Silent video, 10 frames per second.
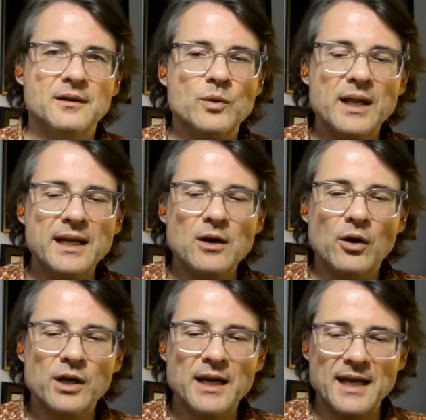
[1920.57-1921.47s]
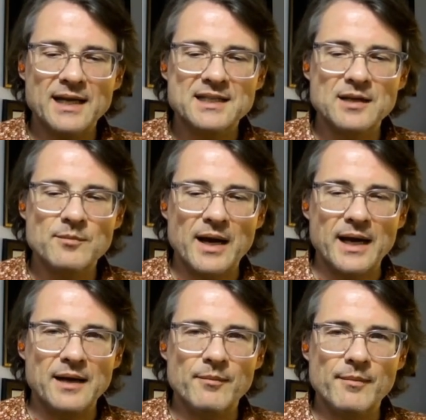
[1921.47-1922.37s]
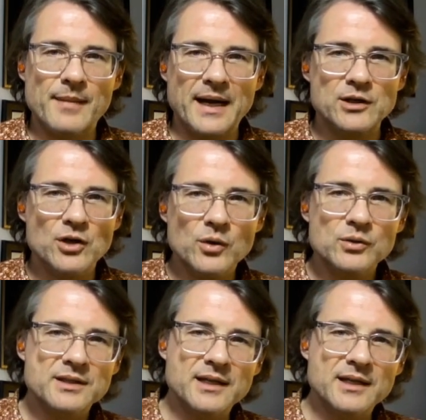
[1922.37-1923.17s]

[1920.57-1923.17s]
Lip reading: really organizing my notes